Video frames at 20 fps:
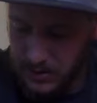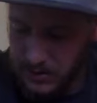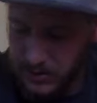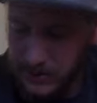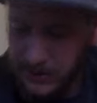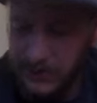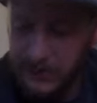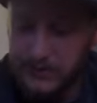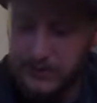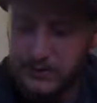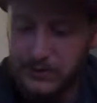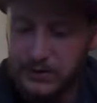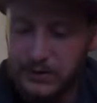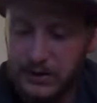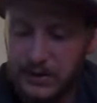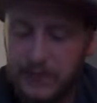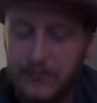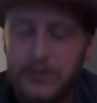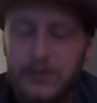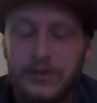But I also
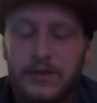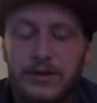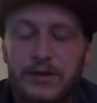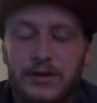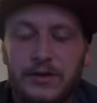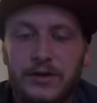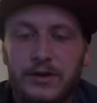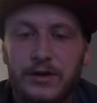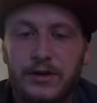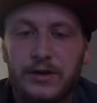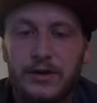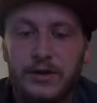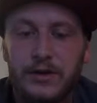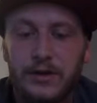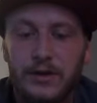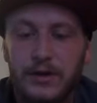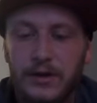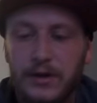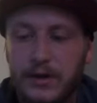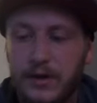gave her teacher
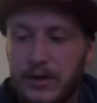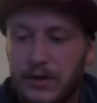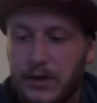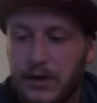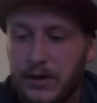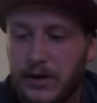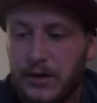a